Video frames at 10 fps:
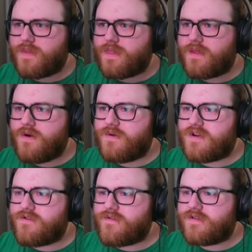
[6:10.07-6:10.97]
Ooh,
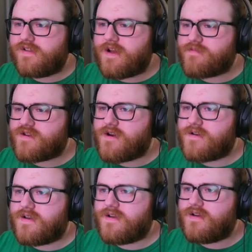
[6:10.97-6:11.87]
another friendly dumpster.
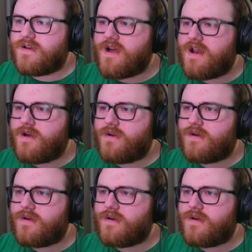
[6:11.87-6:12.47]
Hello.